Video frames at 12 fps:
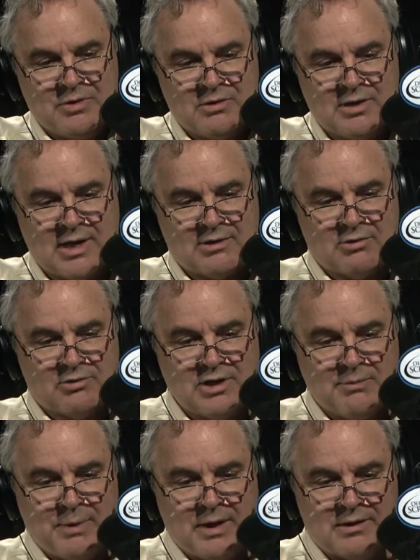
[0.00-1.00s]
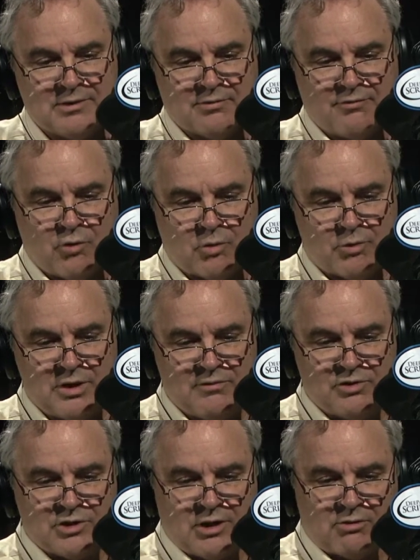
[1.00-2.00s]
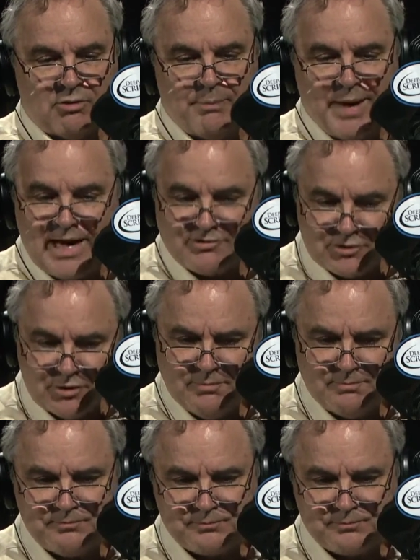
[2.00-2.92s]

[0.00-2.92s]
Dr. Thigpen is a former evangelical pastor,